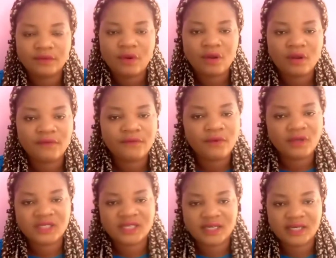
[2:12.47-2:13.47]
all of
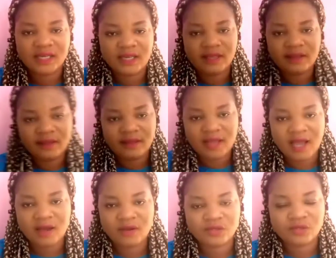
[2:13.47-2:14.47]
us in the
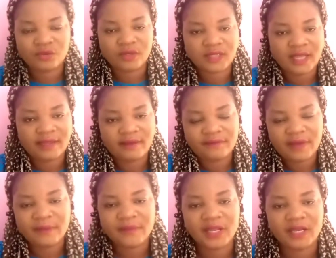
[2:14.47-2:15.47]
house, he was like
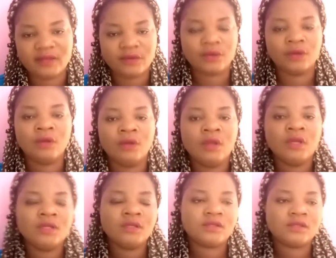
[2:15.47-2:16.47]
family, you know.
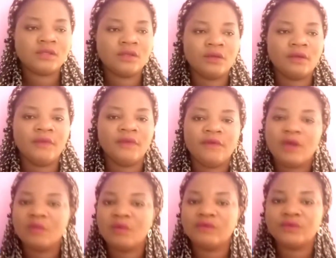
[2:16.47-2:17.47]
So before
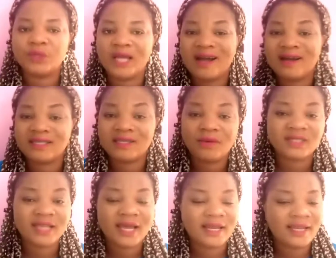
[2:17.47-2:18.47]
he moved to the house, it was
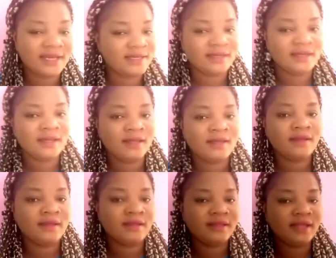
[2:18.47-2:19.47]
that lady
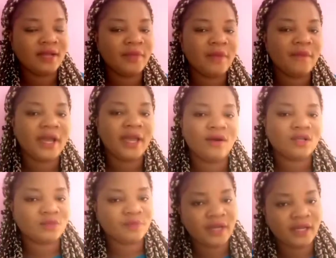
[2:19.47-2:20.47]
that made my
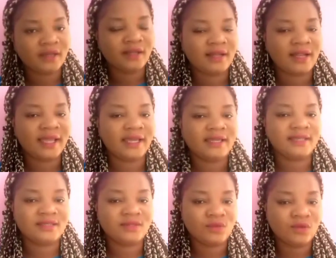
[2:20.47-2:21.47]
husband, like it
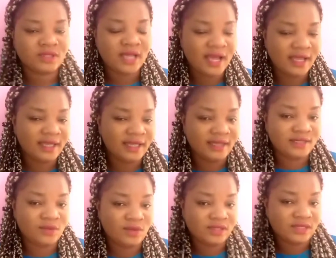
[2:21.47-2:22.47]
was
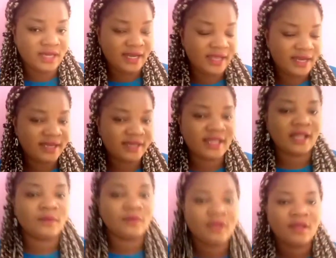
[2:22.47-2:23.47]
the lady that